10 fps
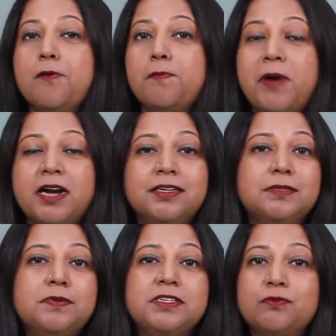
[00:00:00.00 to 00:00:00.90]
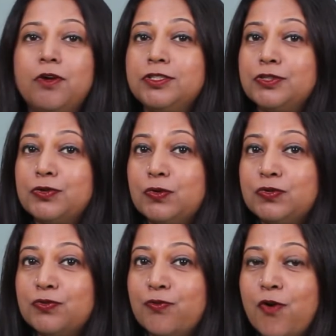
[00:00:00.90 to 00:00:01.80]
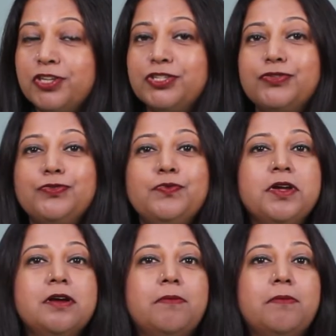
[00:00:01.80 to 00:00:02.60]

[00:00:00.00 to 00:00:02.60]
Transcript: participants wants to go to washroom,